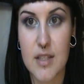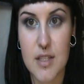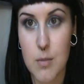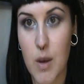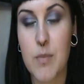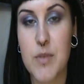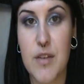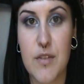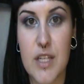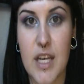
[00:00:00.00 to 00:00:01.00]
This is my
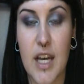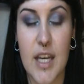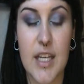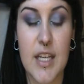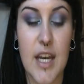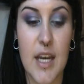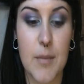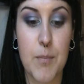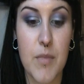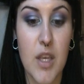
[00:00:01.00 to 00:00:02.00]
update for day 9, and
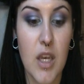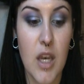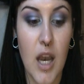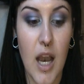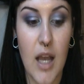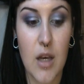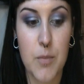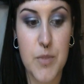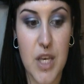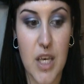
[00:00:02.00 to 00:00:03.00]
I'll
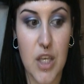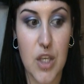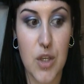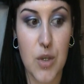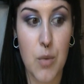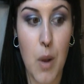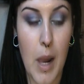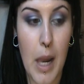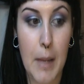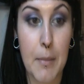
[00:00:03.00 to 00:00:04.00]
update you
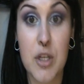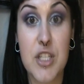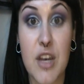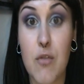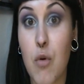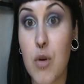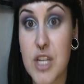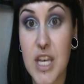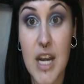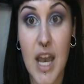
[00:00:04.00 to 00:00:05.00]
on day
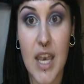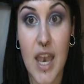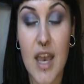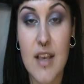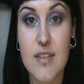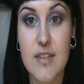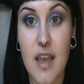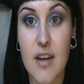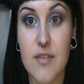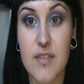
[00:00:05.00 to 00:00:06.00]
14, I guess,
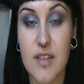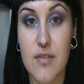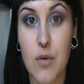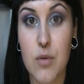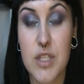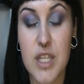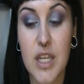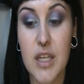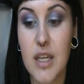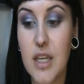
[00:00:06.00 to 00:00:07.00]
end of day
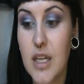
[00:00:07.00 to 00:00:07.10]
14,